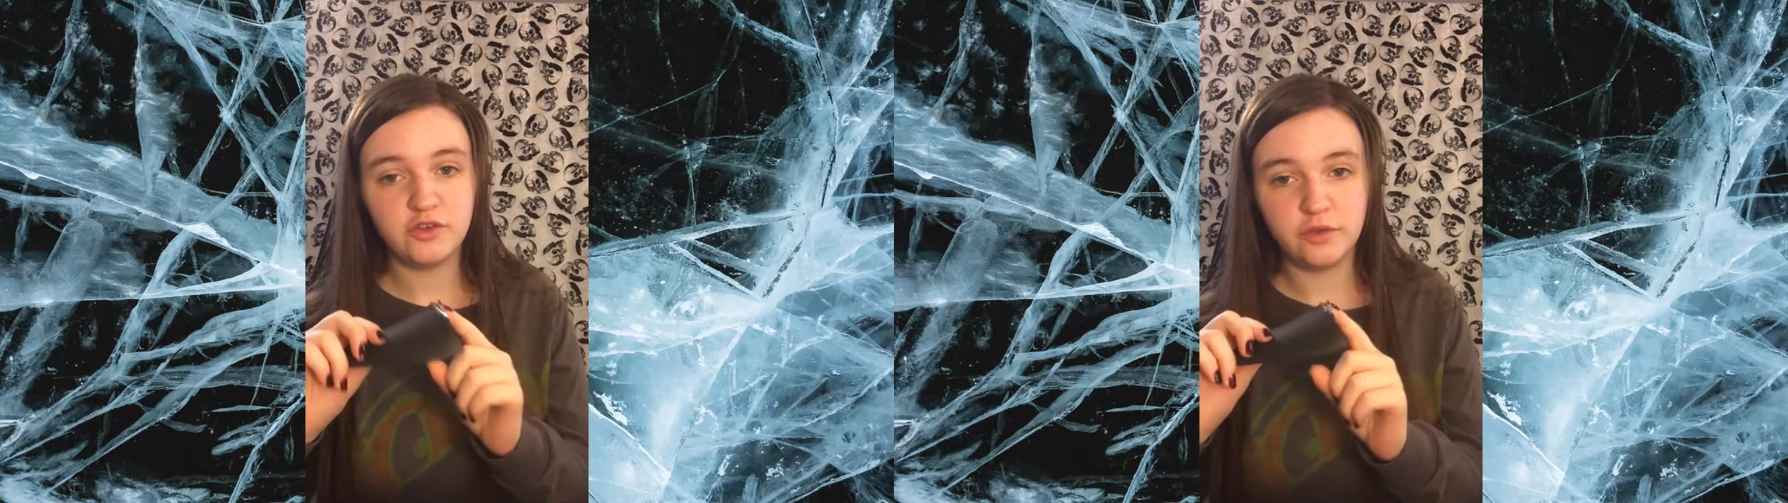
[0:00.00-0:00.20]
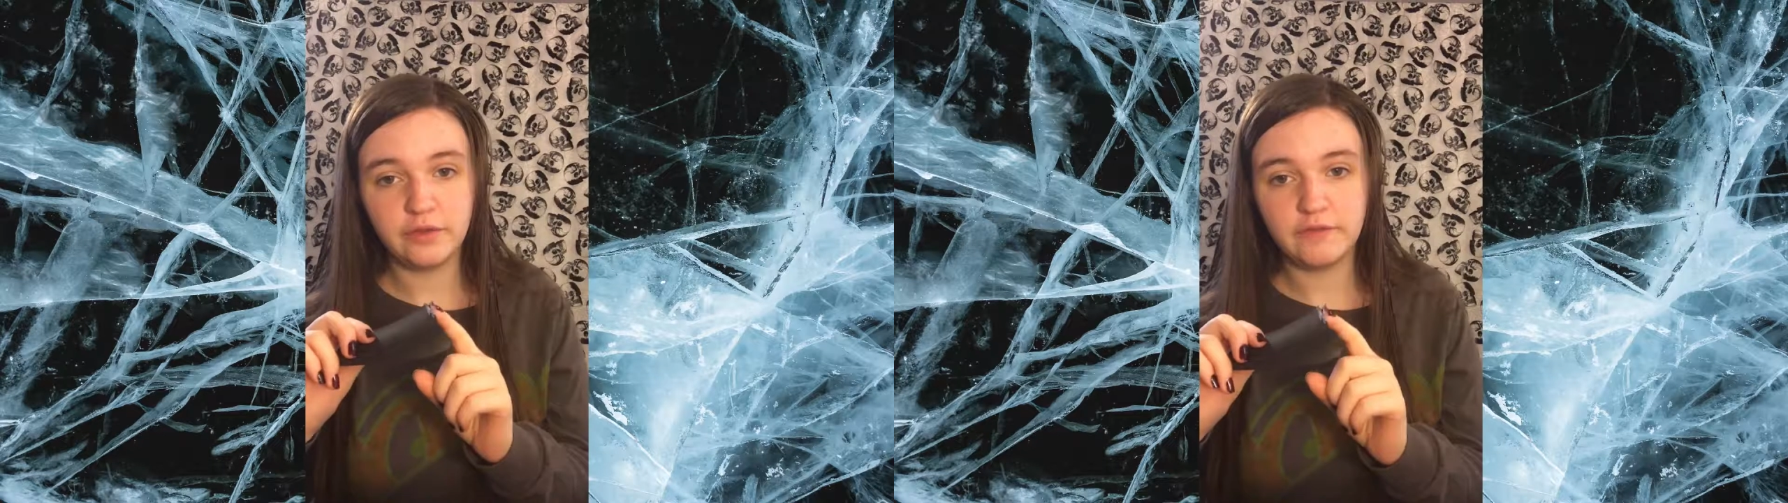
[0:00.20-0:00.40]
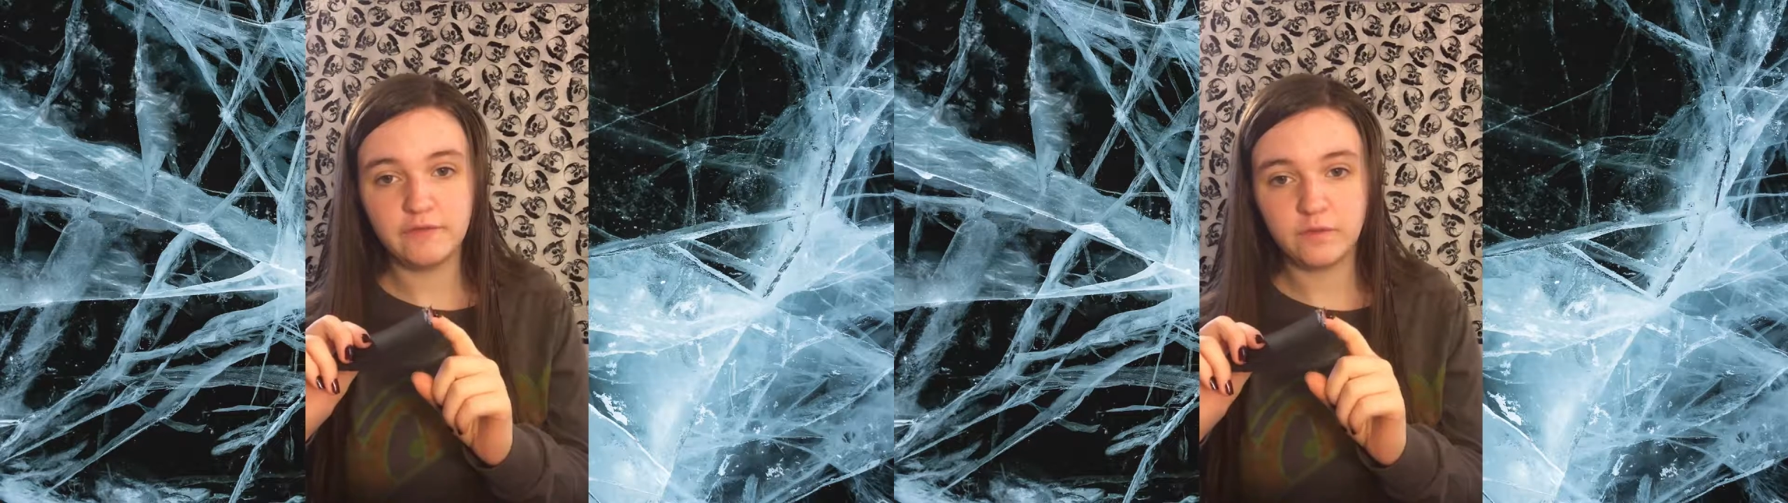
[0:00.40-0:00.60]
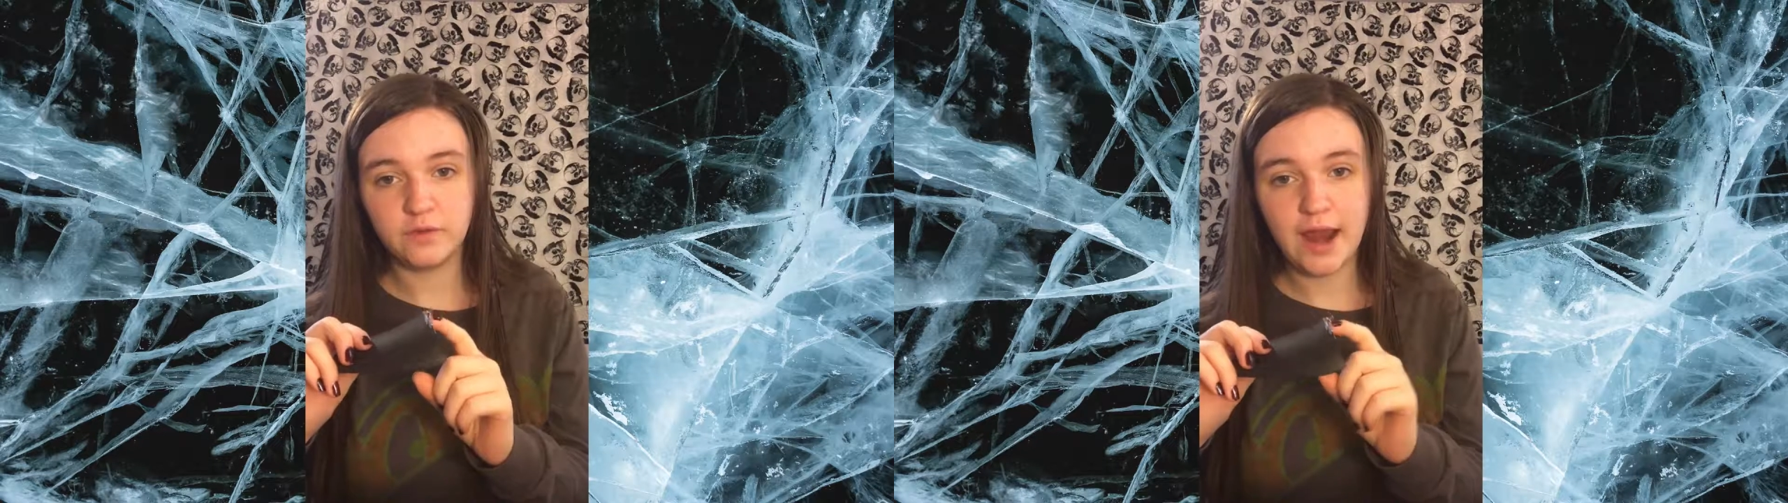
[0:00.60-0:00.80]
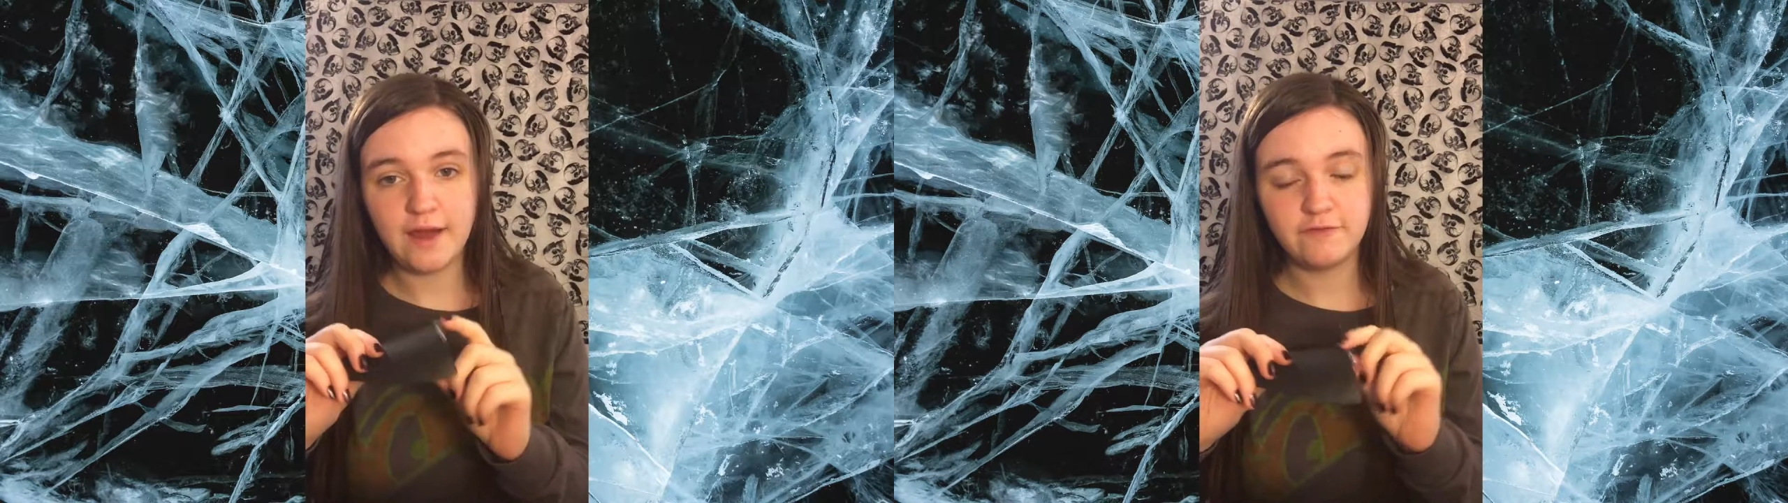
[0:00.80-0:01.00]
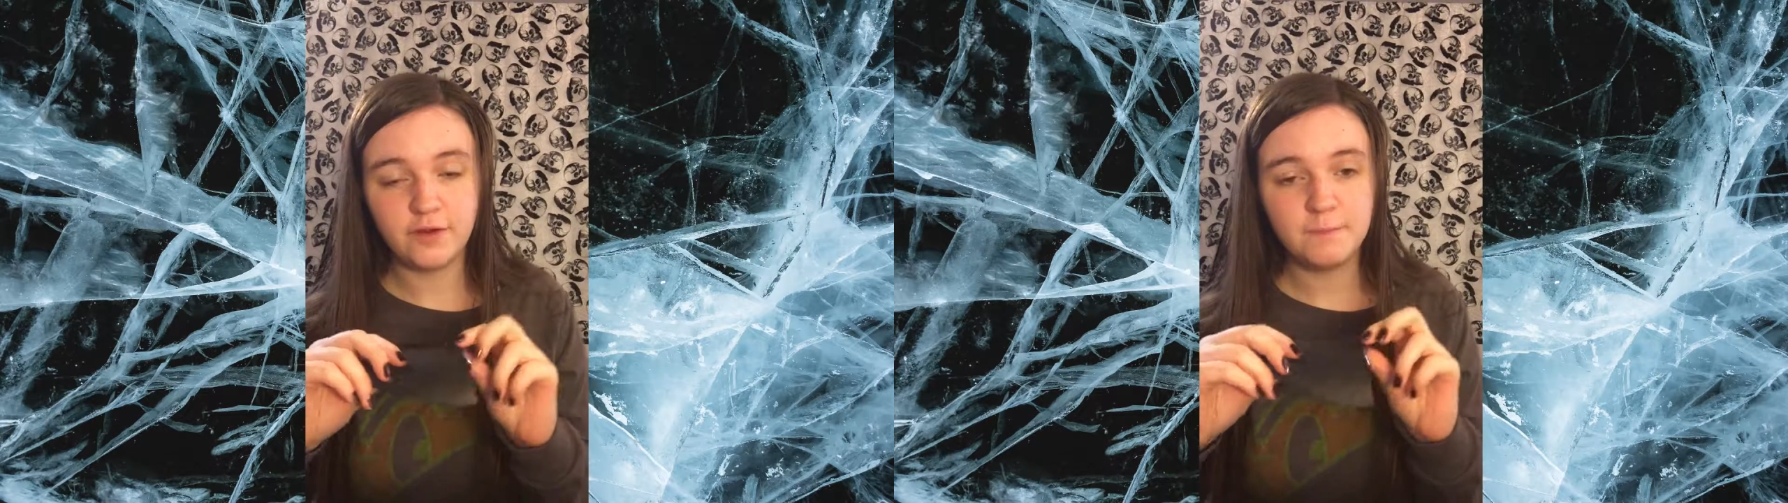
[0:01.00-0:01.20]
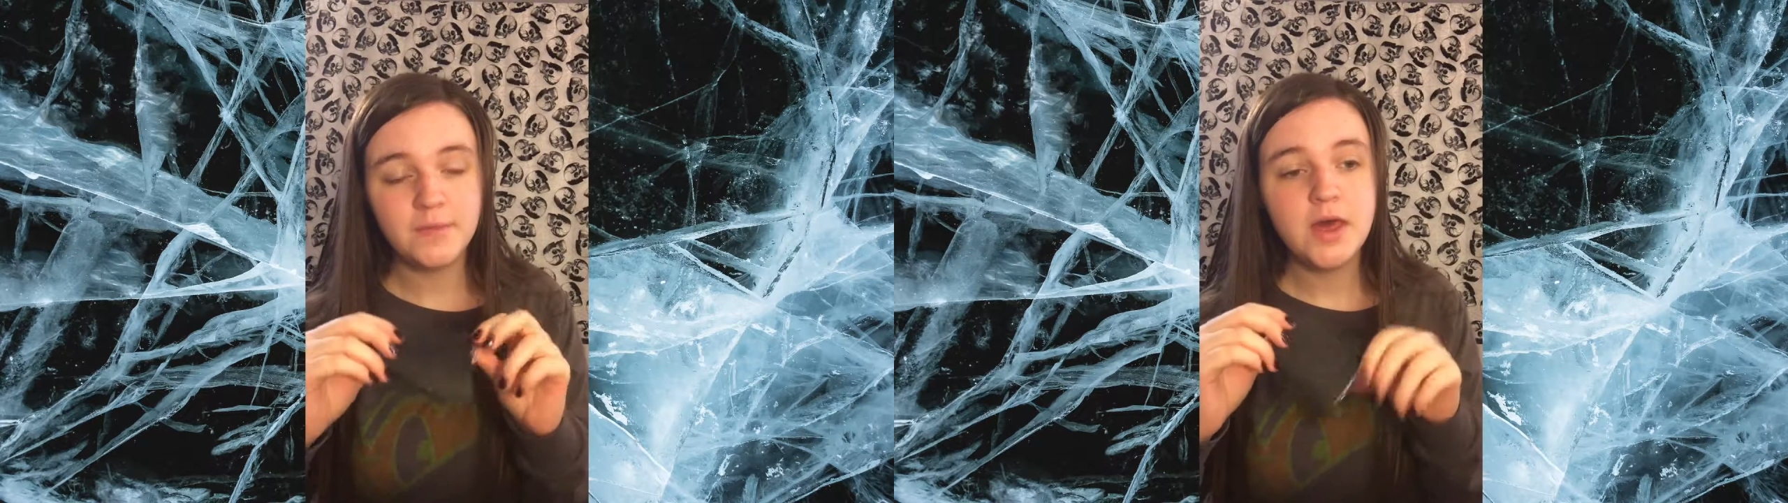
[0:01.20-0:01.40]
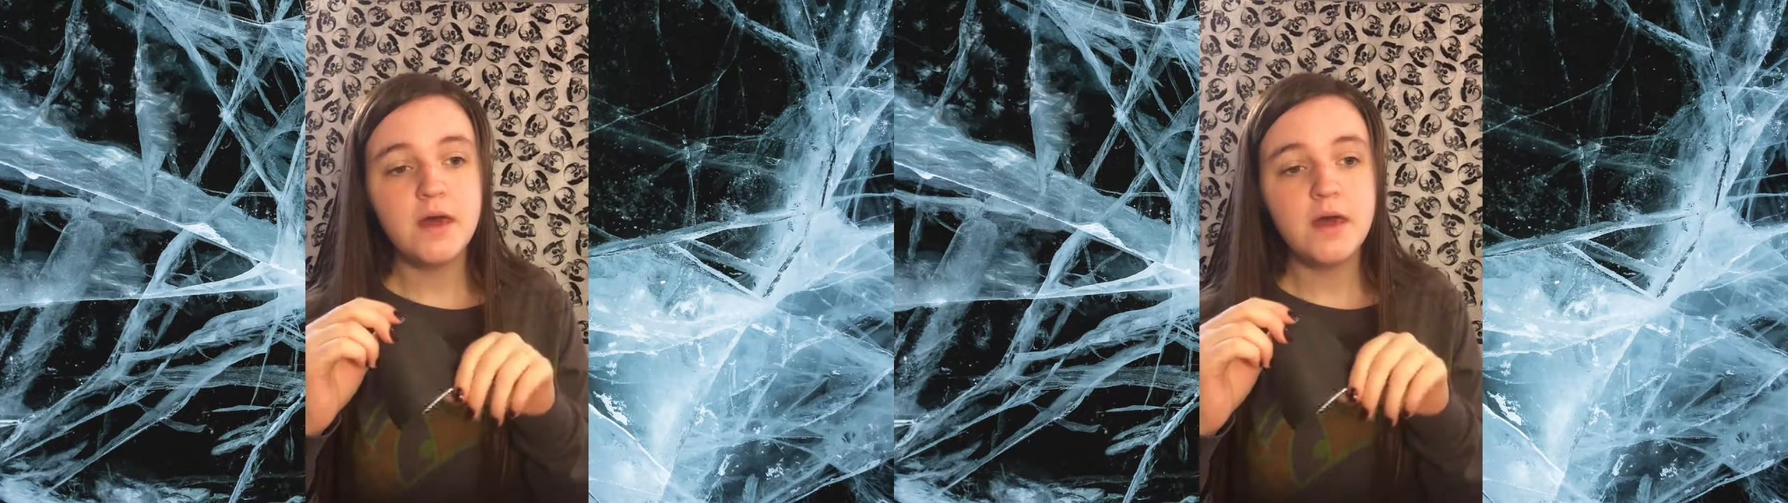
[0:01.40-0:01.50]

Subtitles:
to the craft foam.